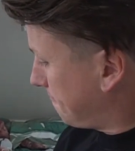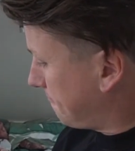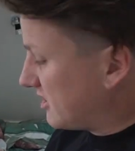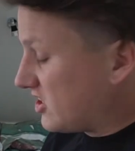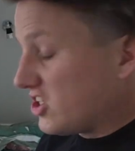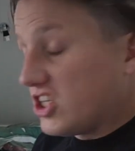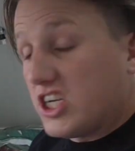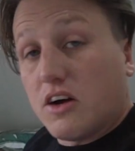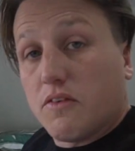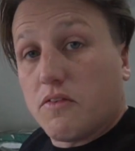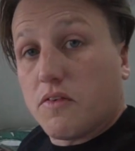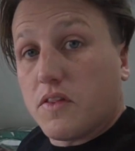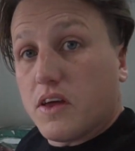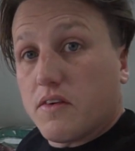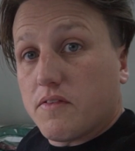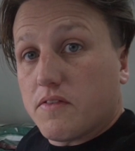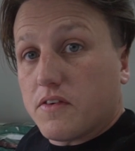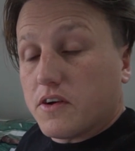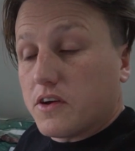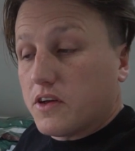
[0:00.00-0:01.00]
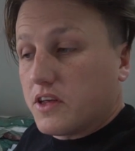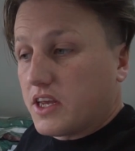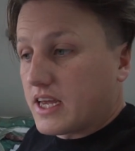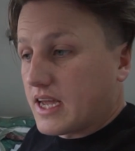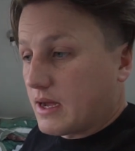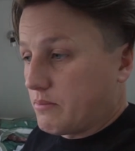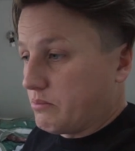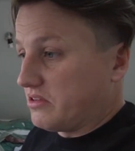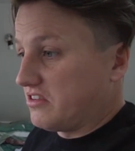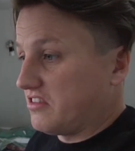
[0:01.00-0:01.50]
shelf there for your
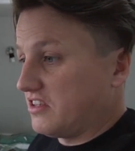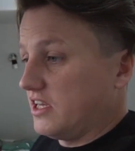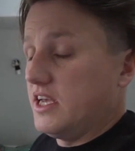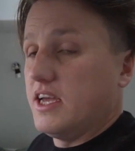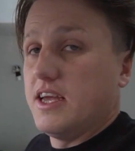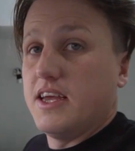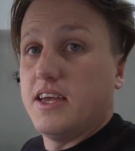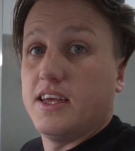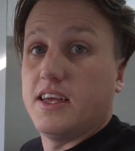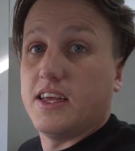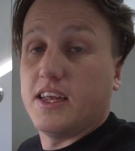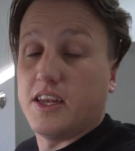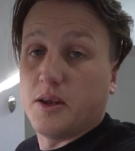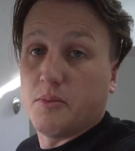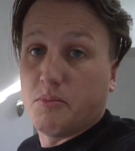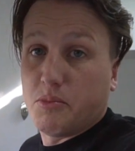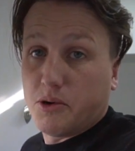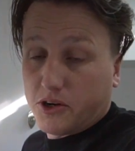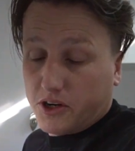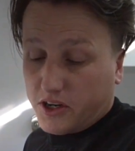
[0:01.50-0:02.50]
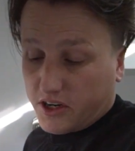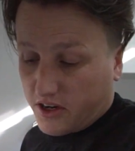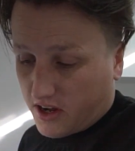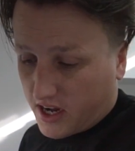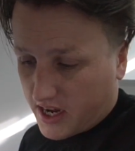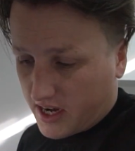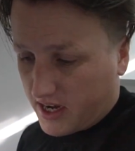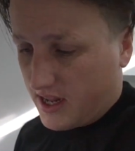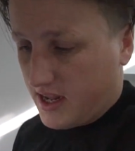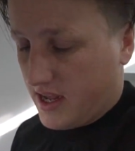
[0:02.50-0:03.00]
cup of tea and your book at
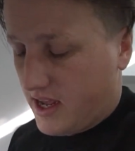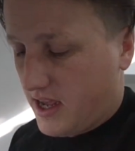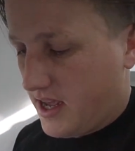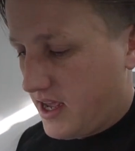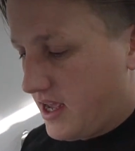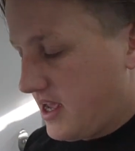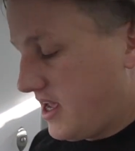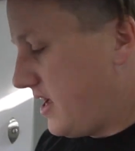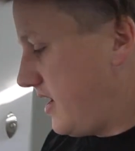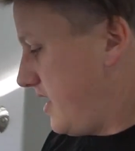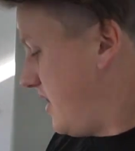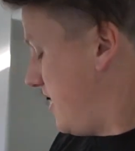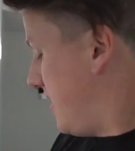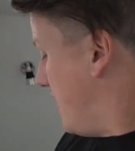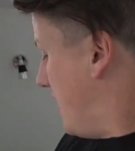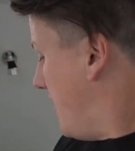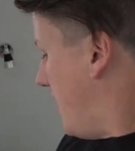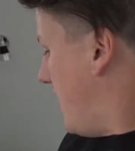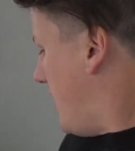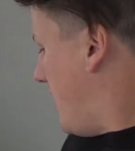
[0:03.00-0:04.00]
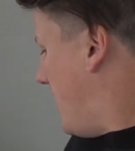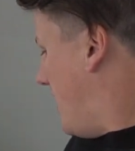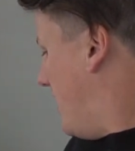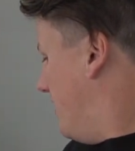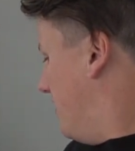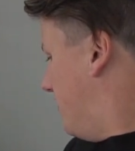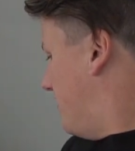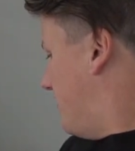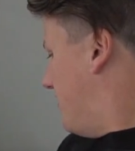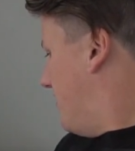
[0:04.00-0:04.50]
night.
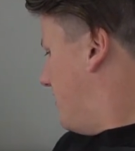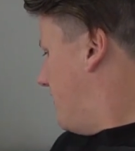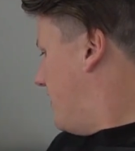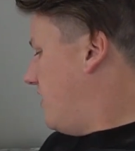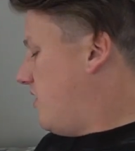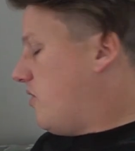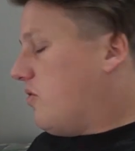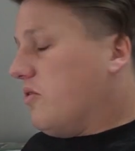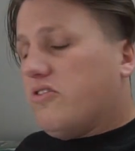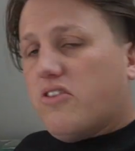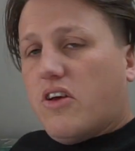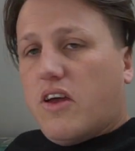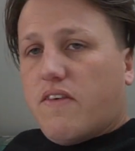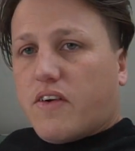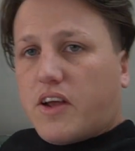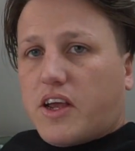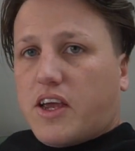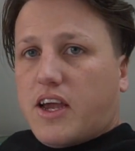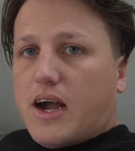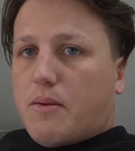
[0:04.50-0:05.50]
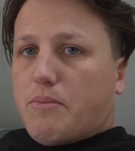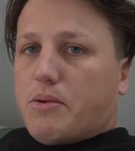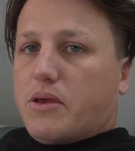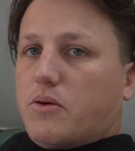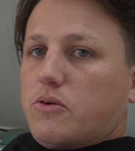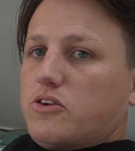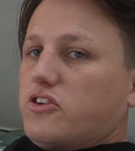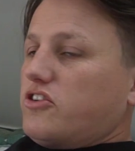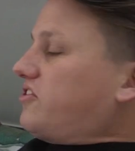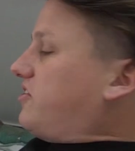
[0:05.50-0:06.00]
And they also have a
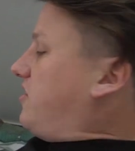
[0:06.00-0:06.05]
cubby, which is